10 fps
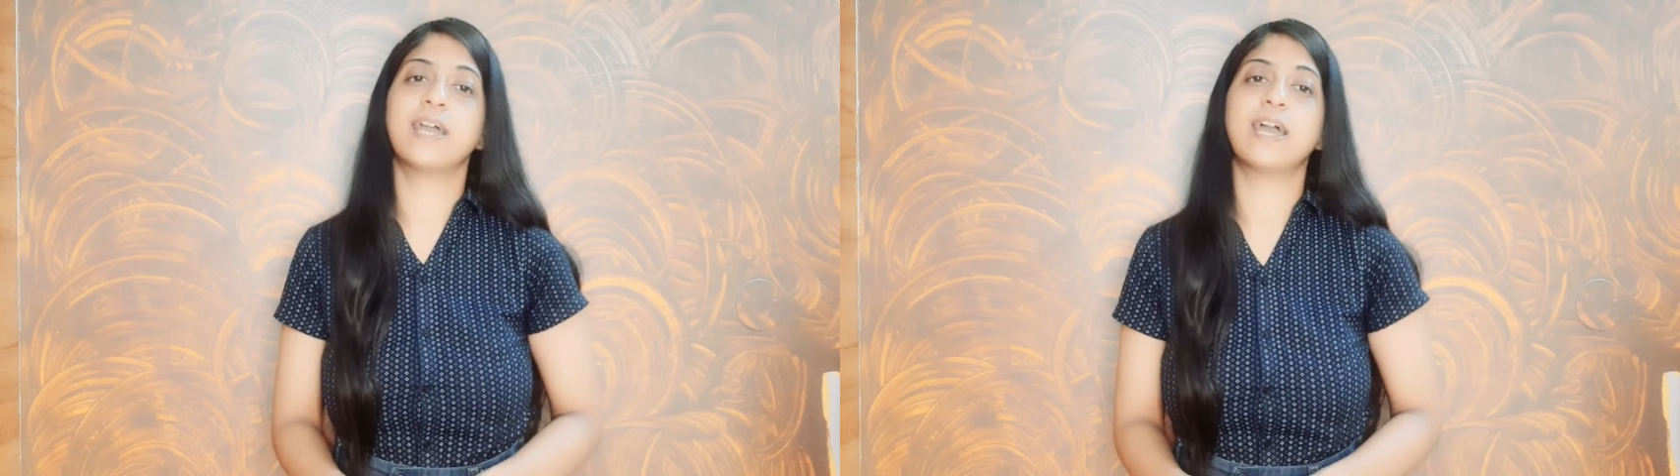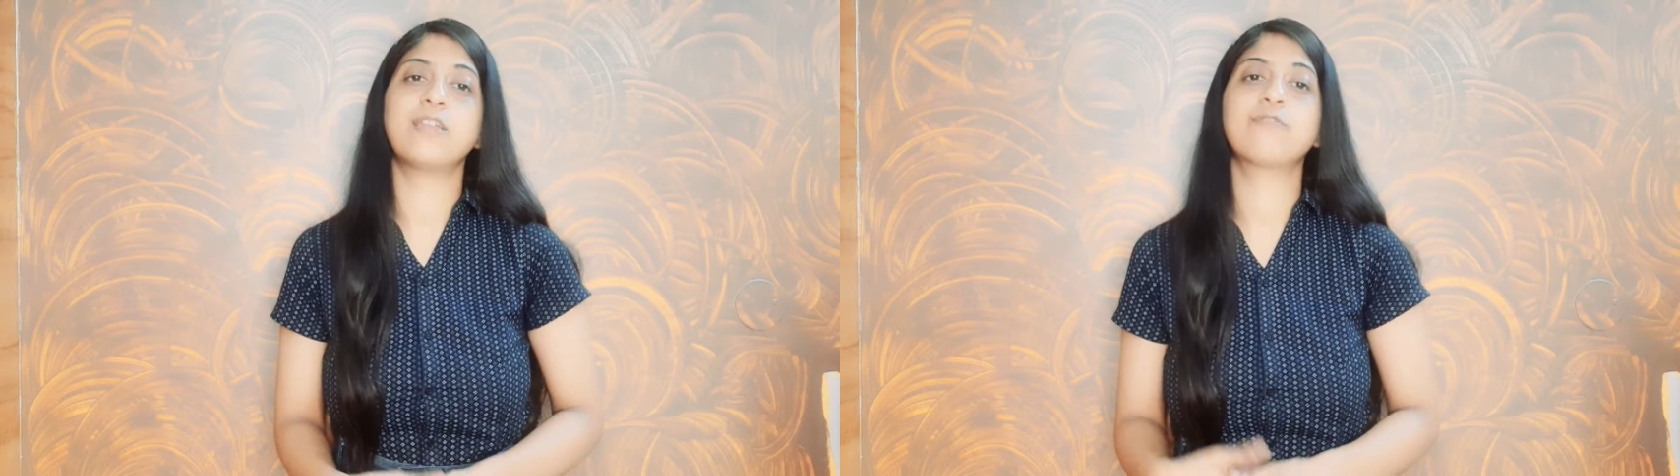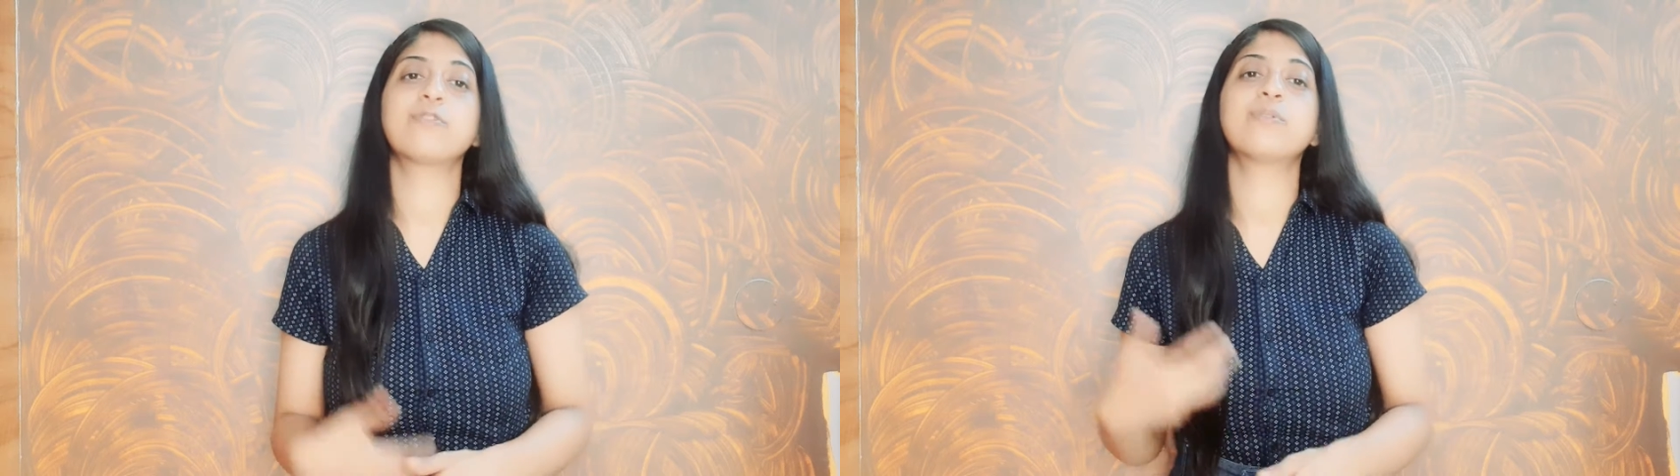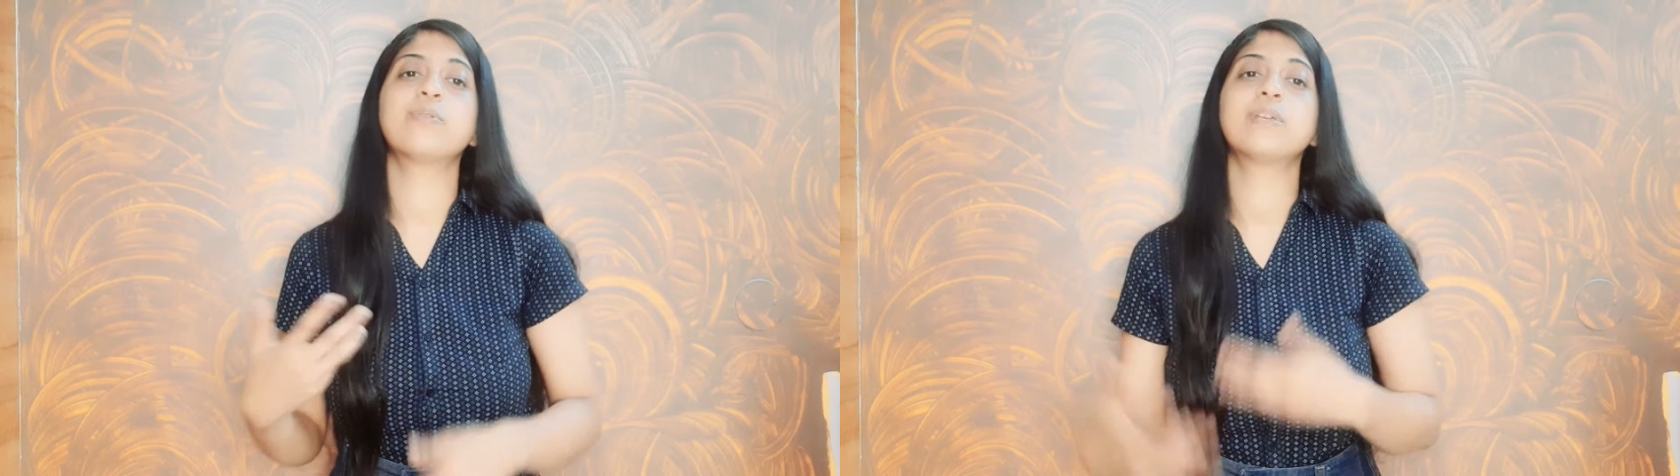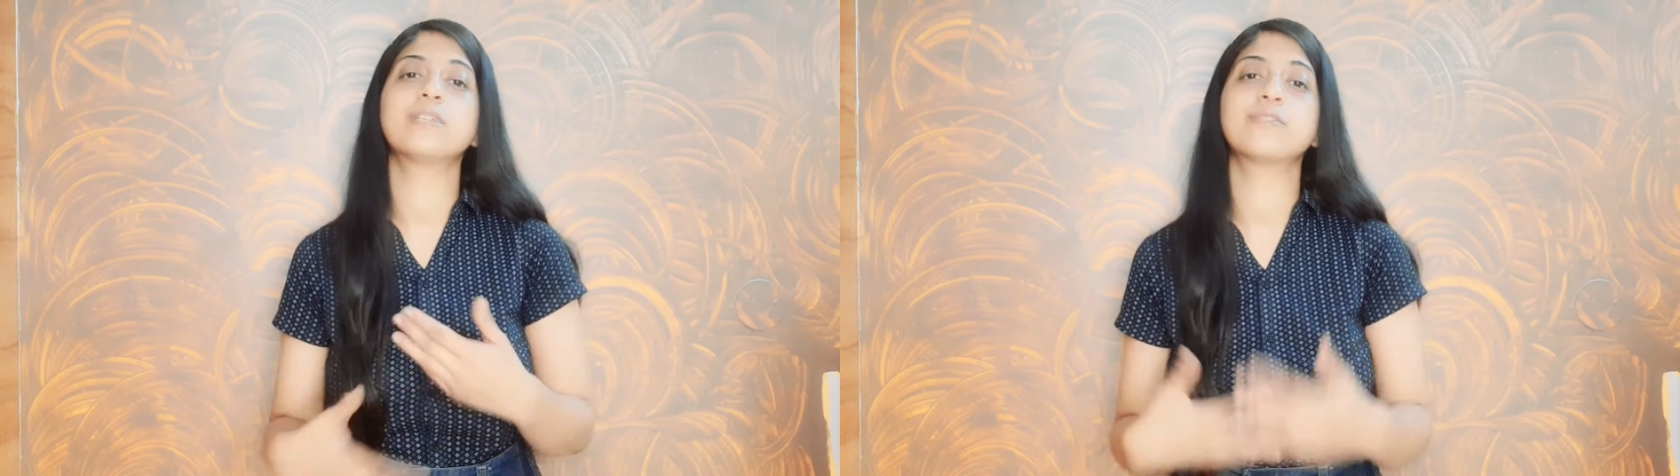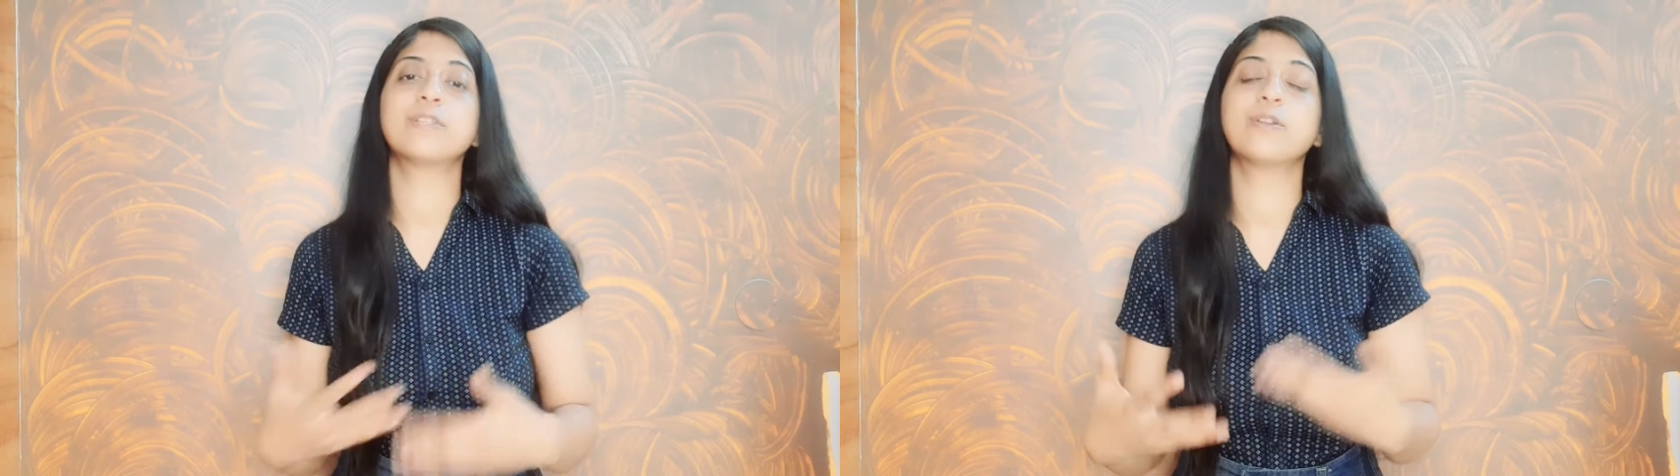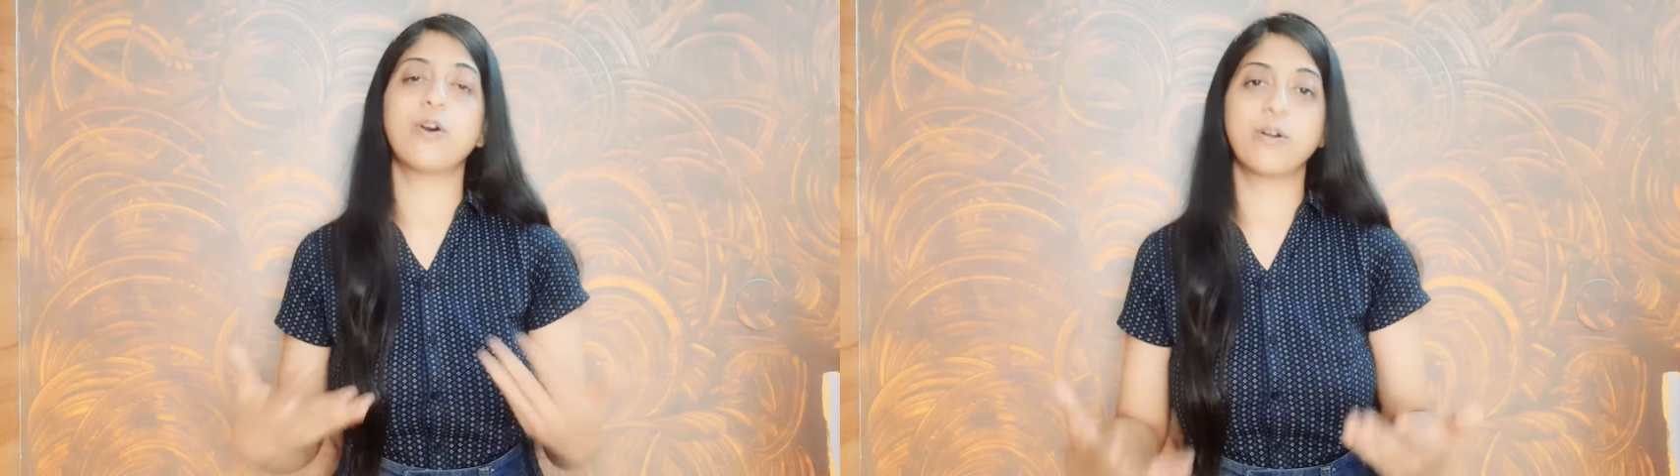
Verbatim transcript: And if you do this with